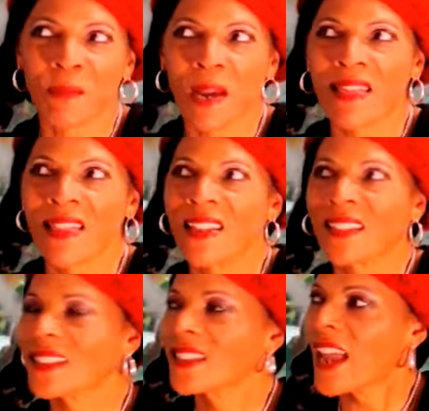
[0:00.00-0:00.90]
month is
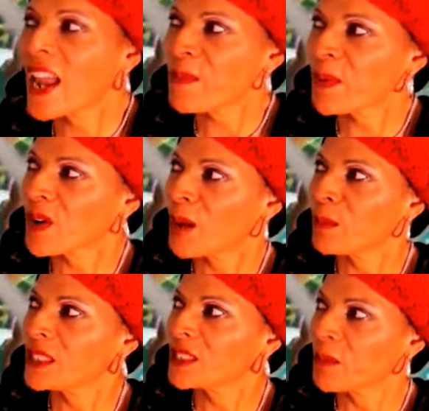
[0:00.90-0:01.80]
April
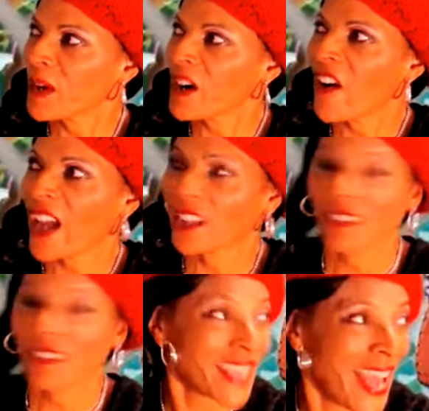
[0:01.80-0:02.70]
coming tomorrow,
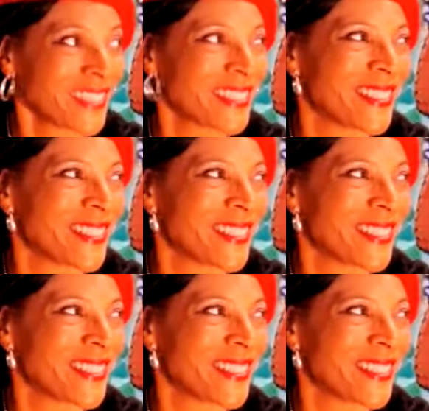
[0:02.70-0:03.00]
actually, yes?